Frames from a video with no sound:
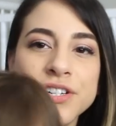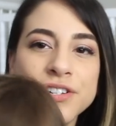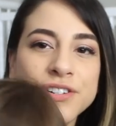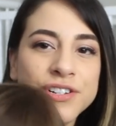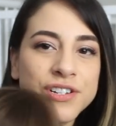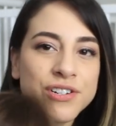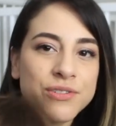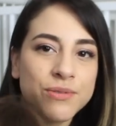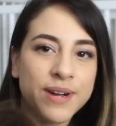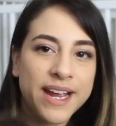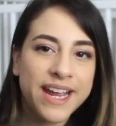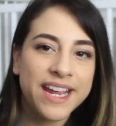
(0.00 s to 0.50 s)
you're
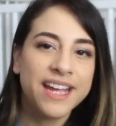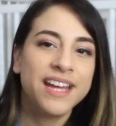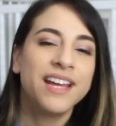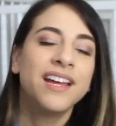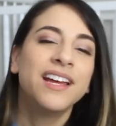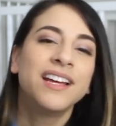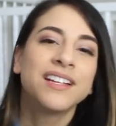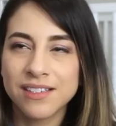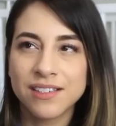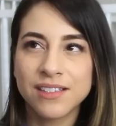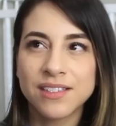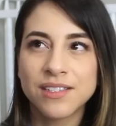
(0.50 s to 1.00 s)
in the way.
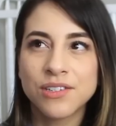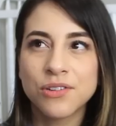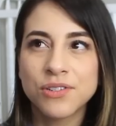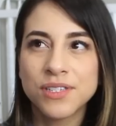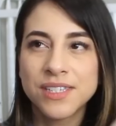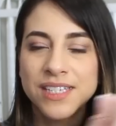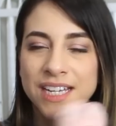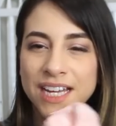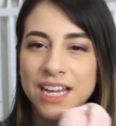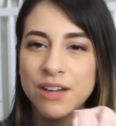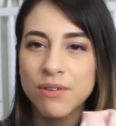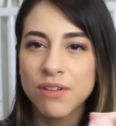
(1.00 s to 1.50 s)
So
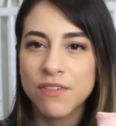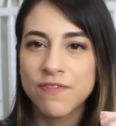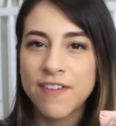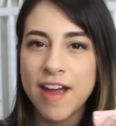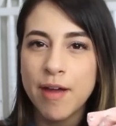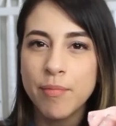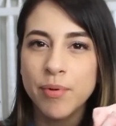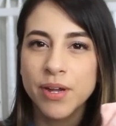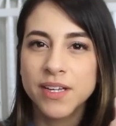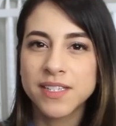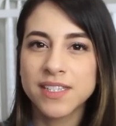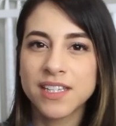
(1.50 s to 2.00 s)
sticking with
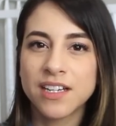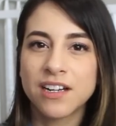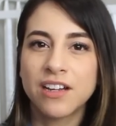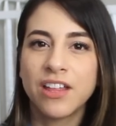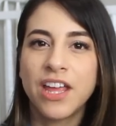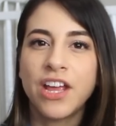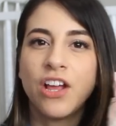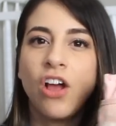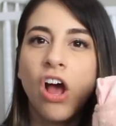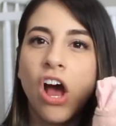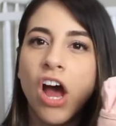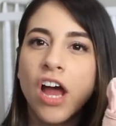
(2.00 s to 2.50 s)
fabrics that are
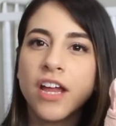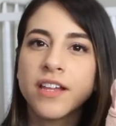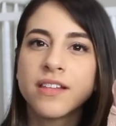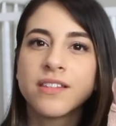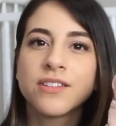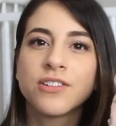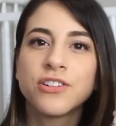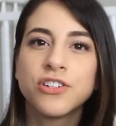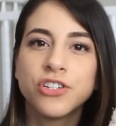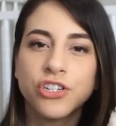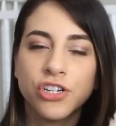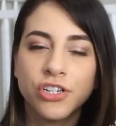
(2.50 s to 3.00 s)
like
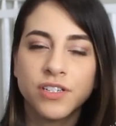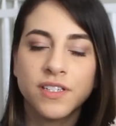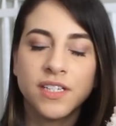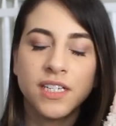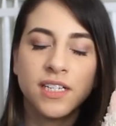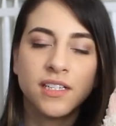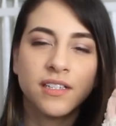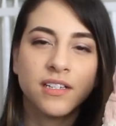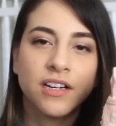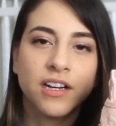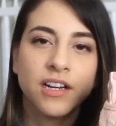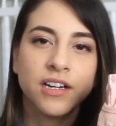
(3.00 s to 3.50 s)
cottons or
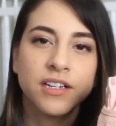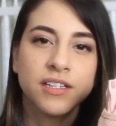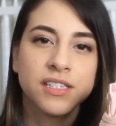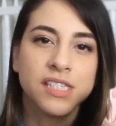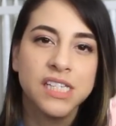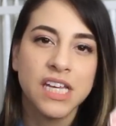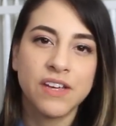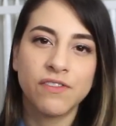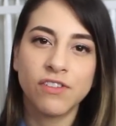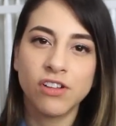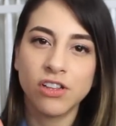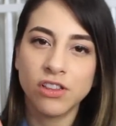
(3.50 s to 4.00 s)
jerseys are gonna
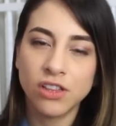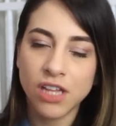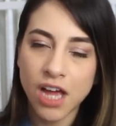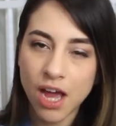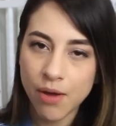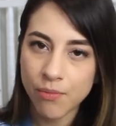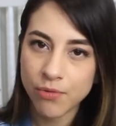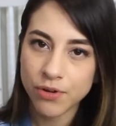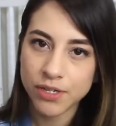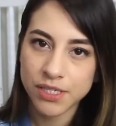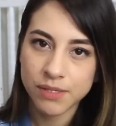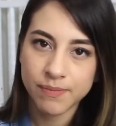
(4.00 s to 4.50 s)
save a
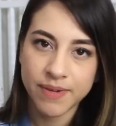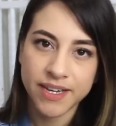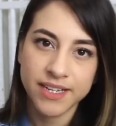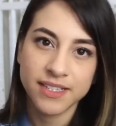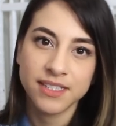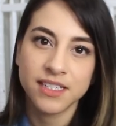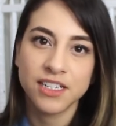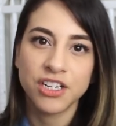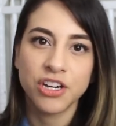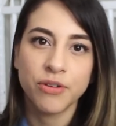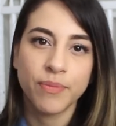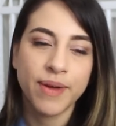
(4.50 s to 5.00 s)
lot more
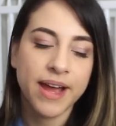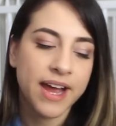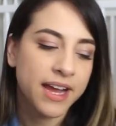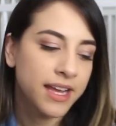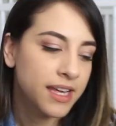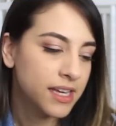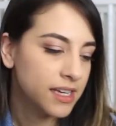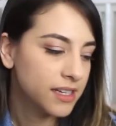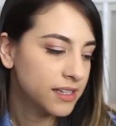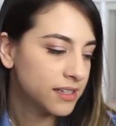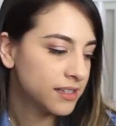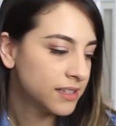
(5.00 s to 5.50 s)
space in your
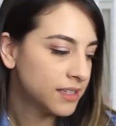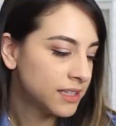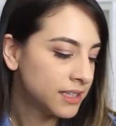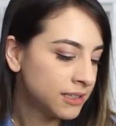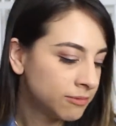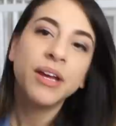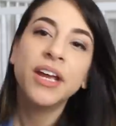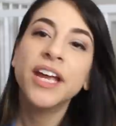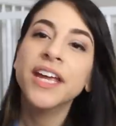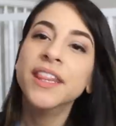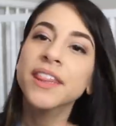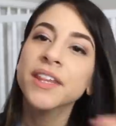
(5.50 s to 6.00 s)
packing.
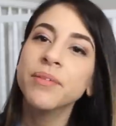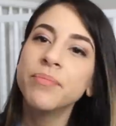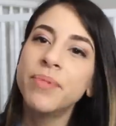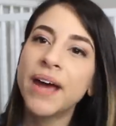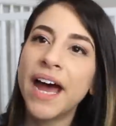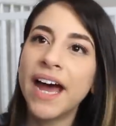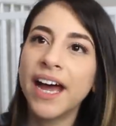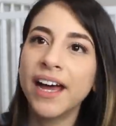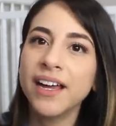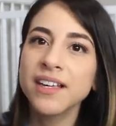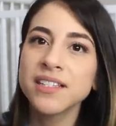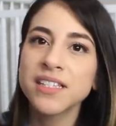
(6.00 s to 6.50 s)
In the
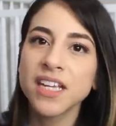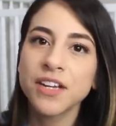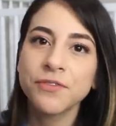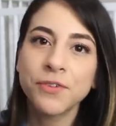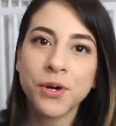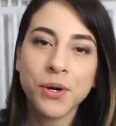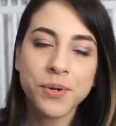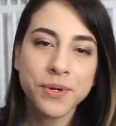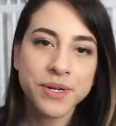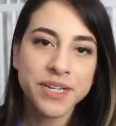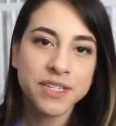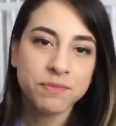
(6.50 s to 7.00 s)
past, I've
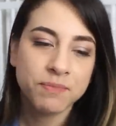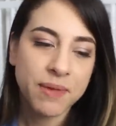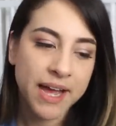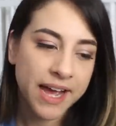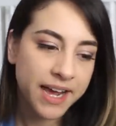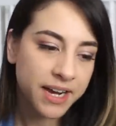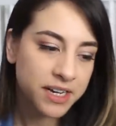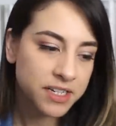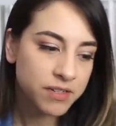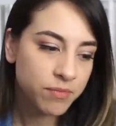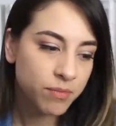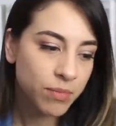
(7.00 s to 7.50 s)
always
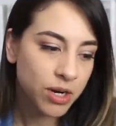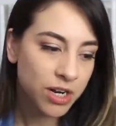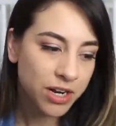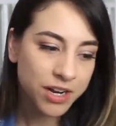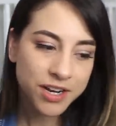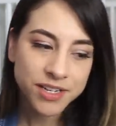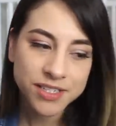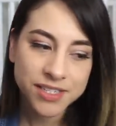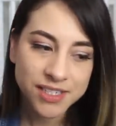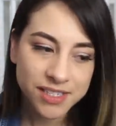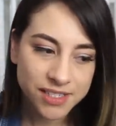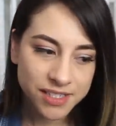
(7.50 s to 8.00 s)
packed
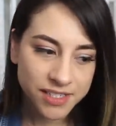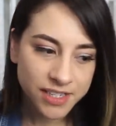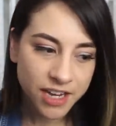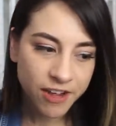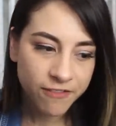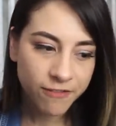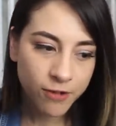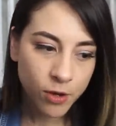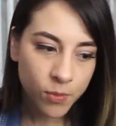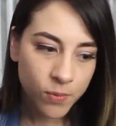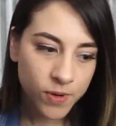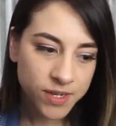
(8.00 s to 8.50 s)
Marcus's
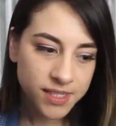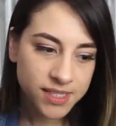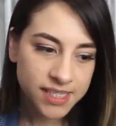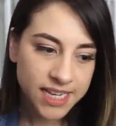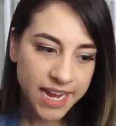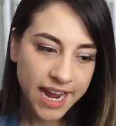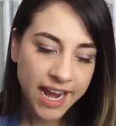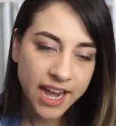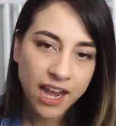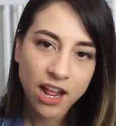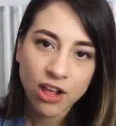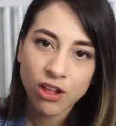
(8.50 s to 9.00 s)
stuff on one
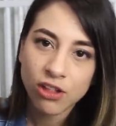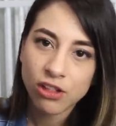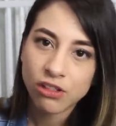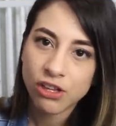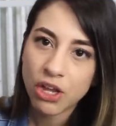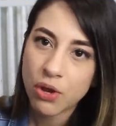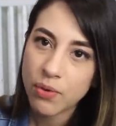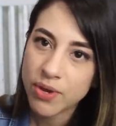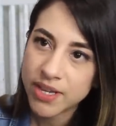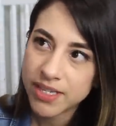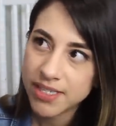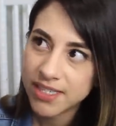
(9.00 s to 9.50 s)
side and
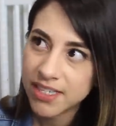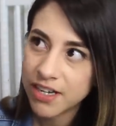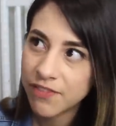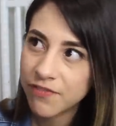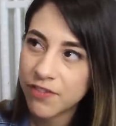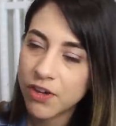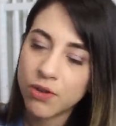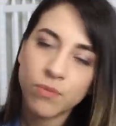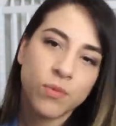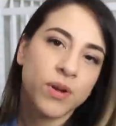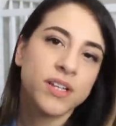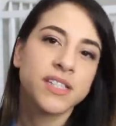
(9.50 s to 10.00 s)
Chloe's
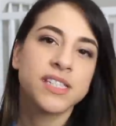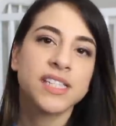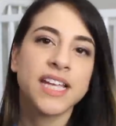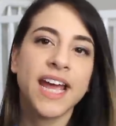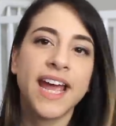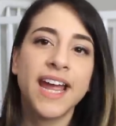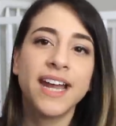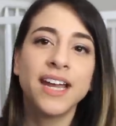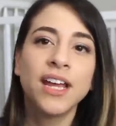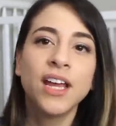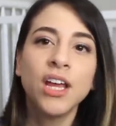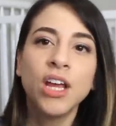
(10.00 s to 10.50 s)
stuff on one
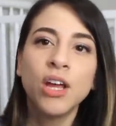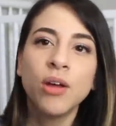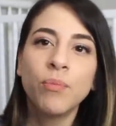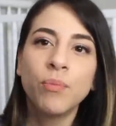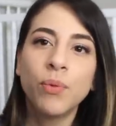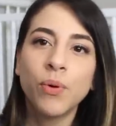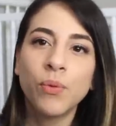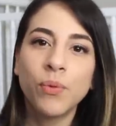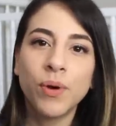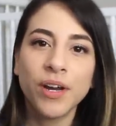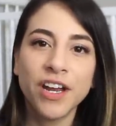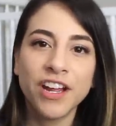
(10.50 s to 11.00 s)
side,
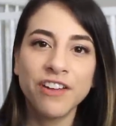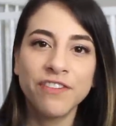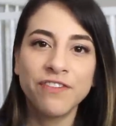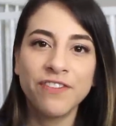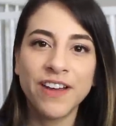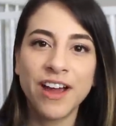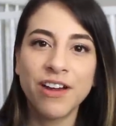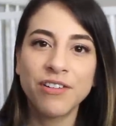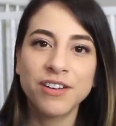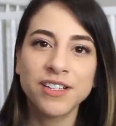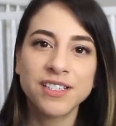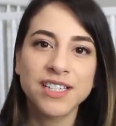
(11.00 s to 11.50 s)
but what I've
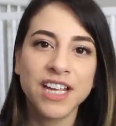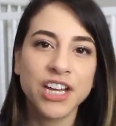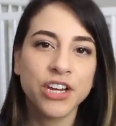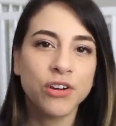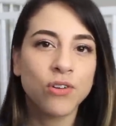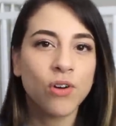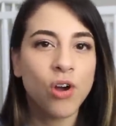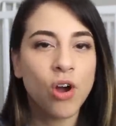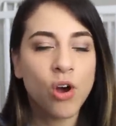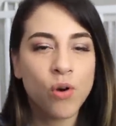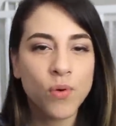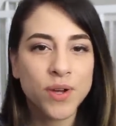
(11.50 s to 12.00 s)
found is that
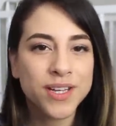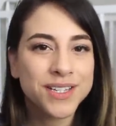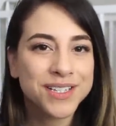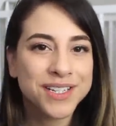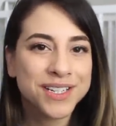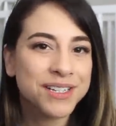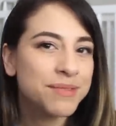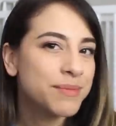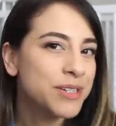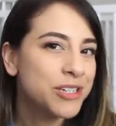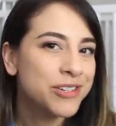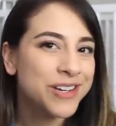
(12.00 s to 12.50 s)
you're always
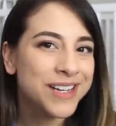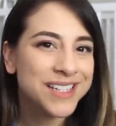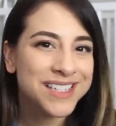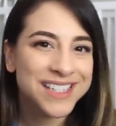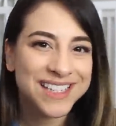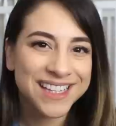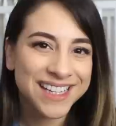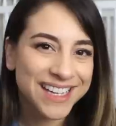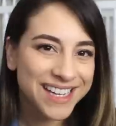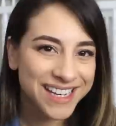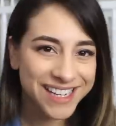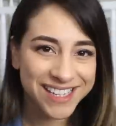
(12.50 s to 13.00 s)
going to be
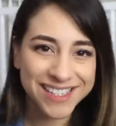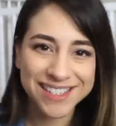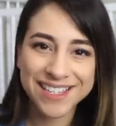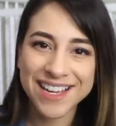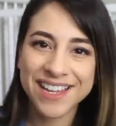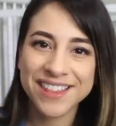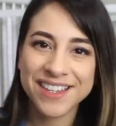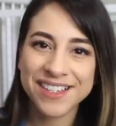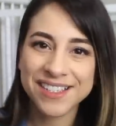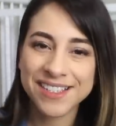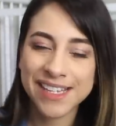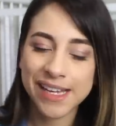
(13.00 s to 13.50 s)
dressing the kids
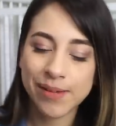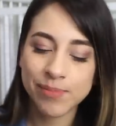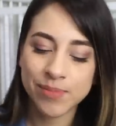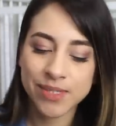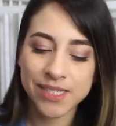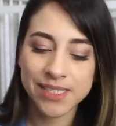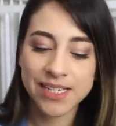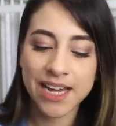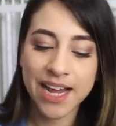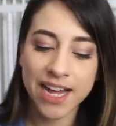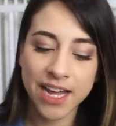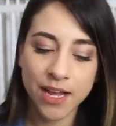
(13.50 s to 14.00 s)
at the same
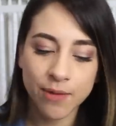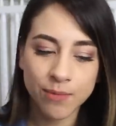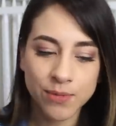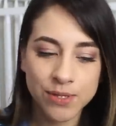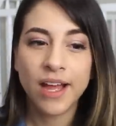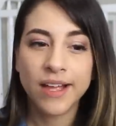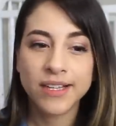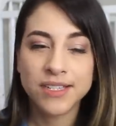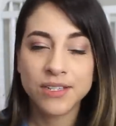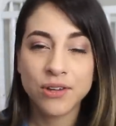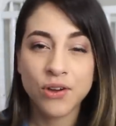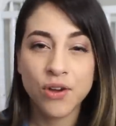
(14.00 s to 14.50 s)
time,
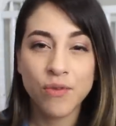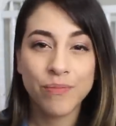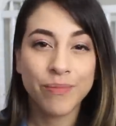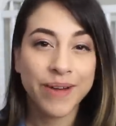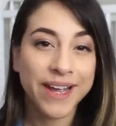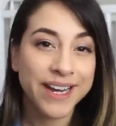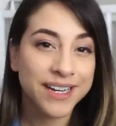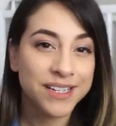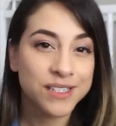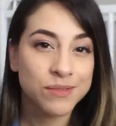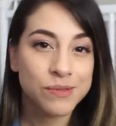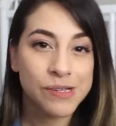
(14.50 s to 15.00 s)
so it
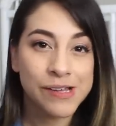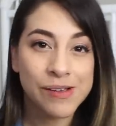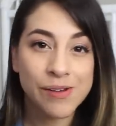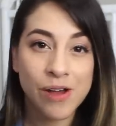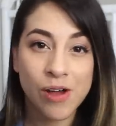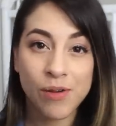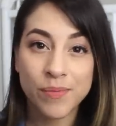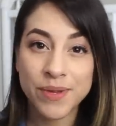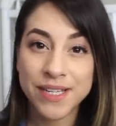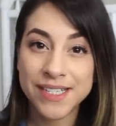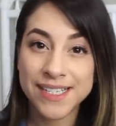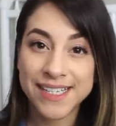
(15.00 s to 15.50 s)
might as well
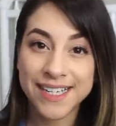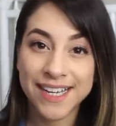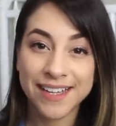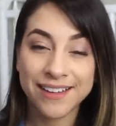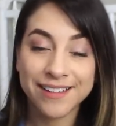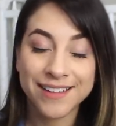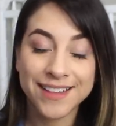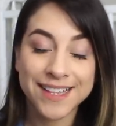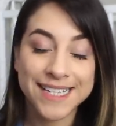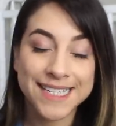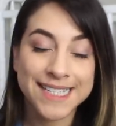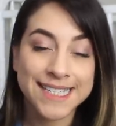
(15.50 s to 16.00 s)
all be
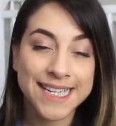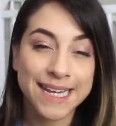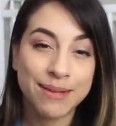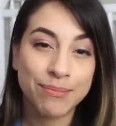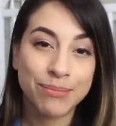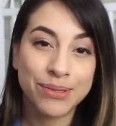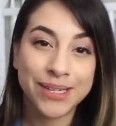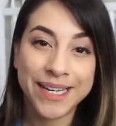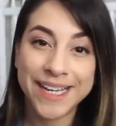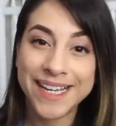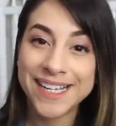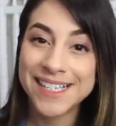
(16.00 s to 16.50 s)
together in the
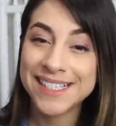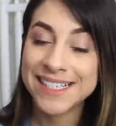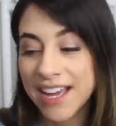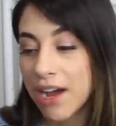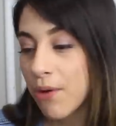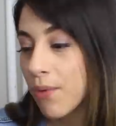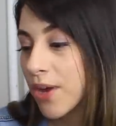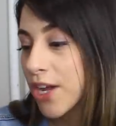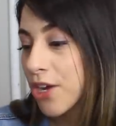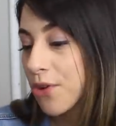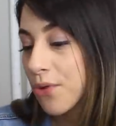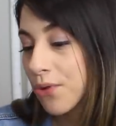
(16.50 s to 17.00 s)
same place.
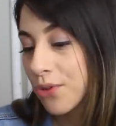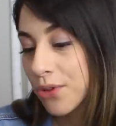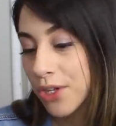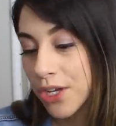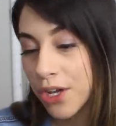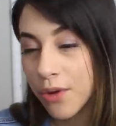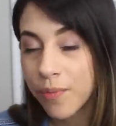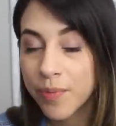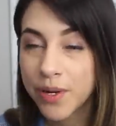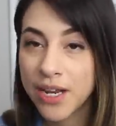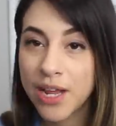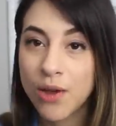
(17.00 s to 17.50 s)
That way you're
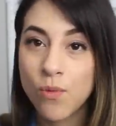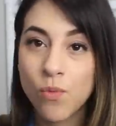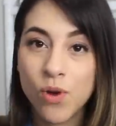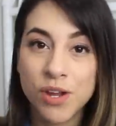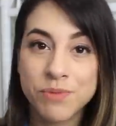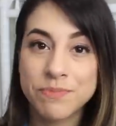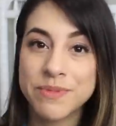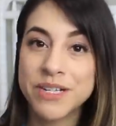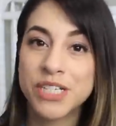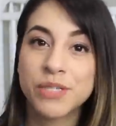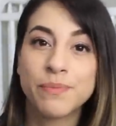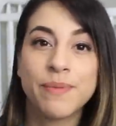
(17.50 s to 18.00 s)
only opening
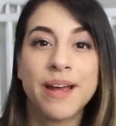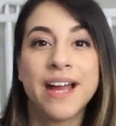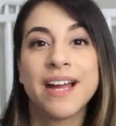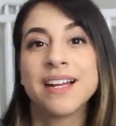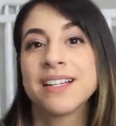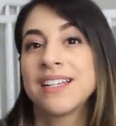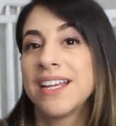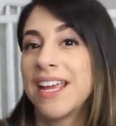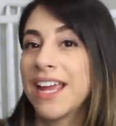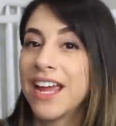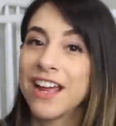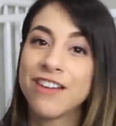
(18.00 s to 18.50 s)
one mesh
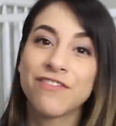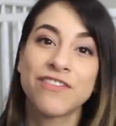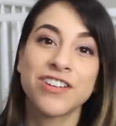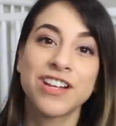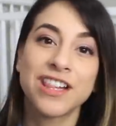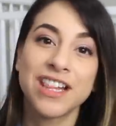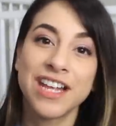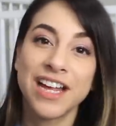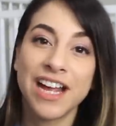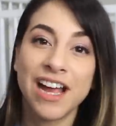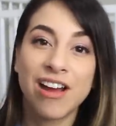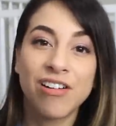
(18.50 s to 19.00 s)
bag to get
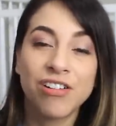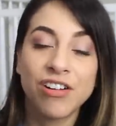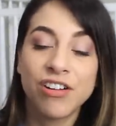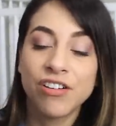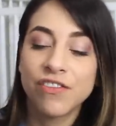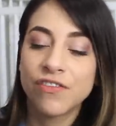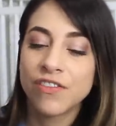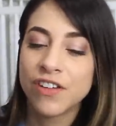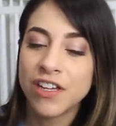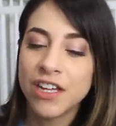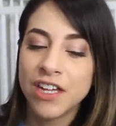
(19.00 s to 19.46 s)
everything out of.